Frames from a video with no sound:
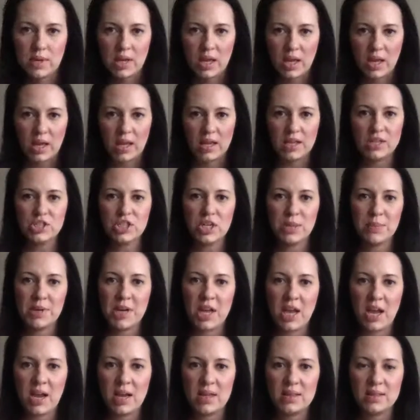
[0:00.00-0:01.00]
Hey
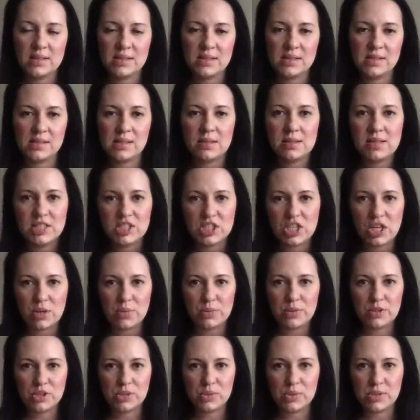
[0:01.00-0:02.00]
Gemini, this is Alicia
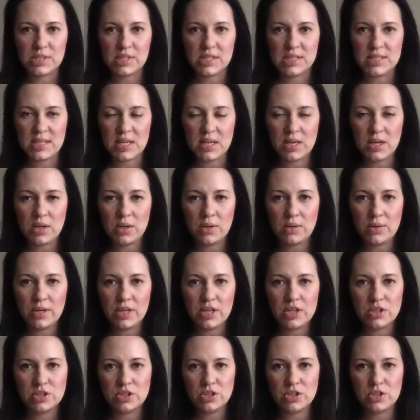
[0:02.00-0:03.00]
with Twisted Tarot,
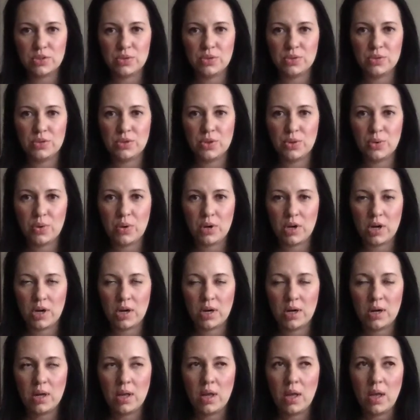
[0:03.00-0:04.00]
here to do
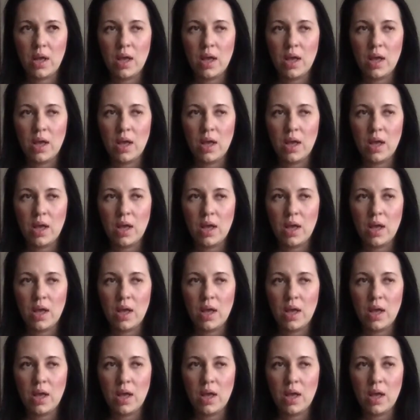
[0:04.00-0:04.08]
your